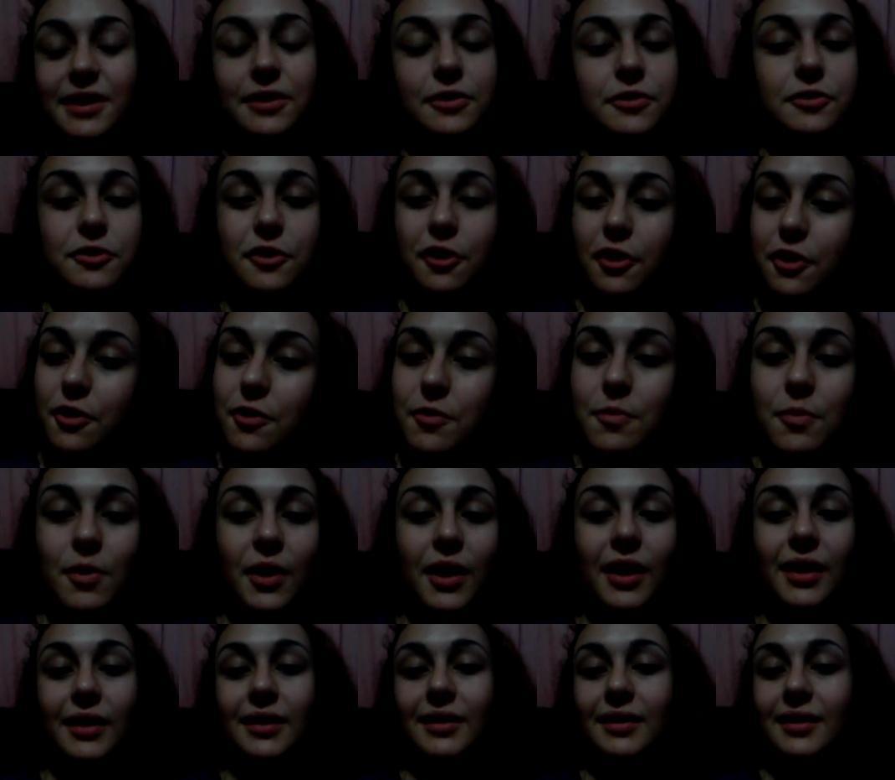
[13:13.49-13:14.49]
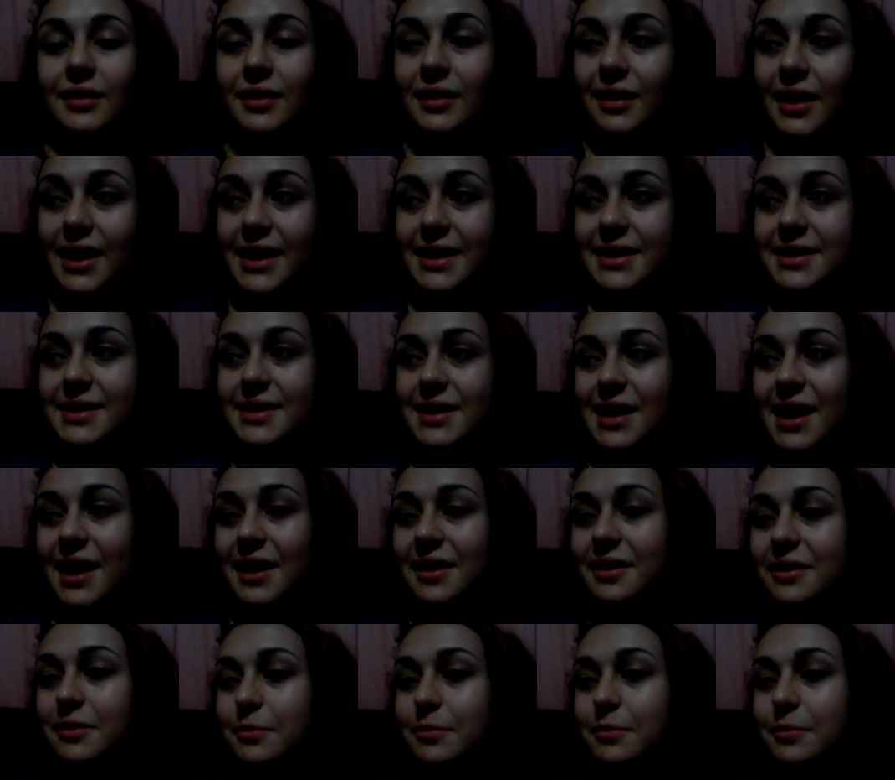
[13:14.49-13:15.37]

No one likes that. Am